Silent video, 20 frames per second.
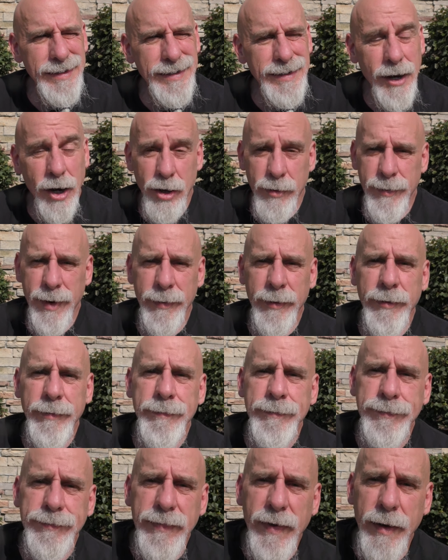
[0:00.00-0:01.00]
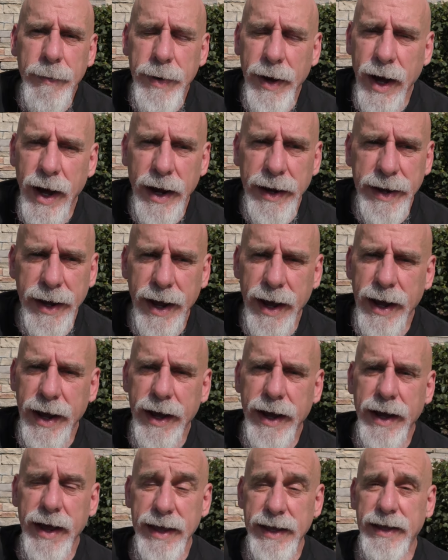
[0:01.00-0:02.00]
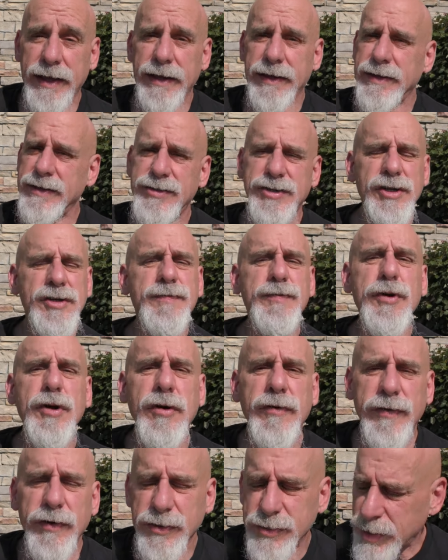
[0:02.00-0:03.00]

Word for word: I don't remember. But uh, it, just beautiful.